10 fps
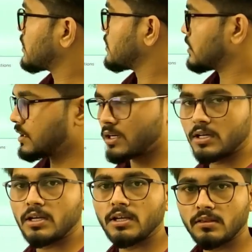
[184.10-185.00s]

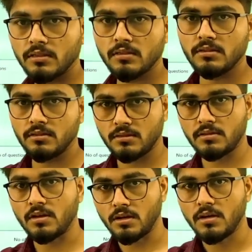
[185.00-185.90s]
currently in
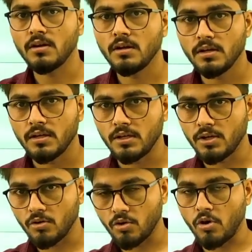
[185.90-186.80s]

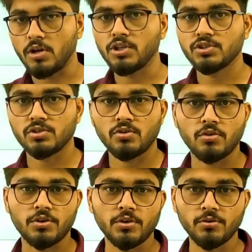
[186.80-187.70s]
your college
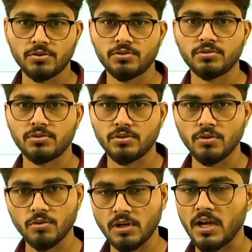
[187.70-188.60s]
or
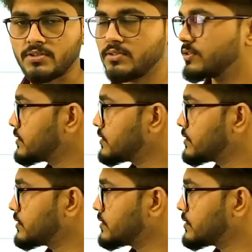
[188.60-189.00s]
your class.